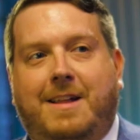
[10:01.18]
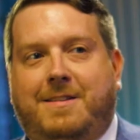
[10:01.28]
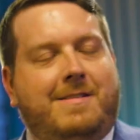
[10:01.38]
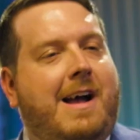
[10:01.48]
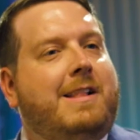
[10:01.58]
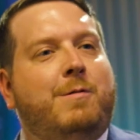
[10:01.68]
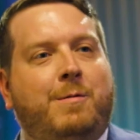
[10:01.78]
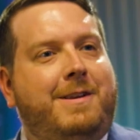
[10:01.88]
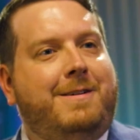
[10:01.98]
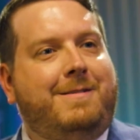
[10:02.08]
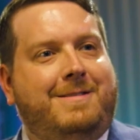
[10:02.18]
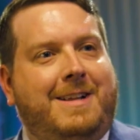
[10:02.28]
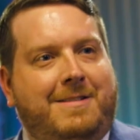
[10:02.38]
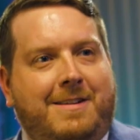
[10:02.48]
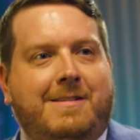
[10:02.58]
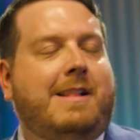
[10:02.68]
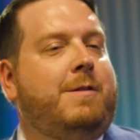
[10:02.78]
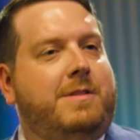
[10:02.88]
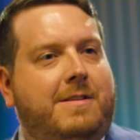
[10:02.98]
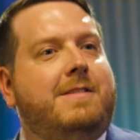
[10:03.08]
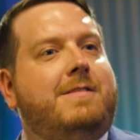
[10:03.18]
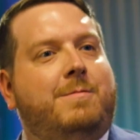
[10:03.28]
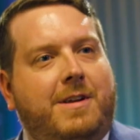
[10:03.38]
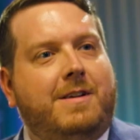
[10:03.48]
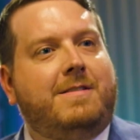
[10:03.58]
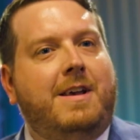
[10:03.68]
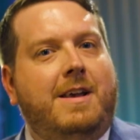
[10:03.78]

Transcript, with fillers: That's exactly what we do. That's exactly what the system does.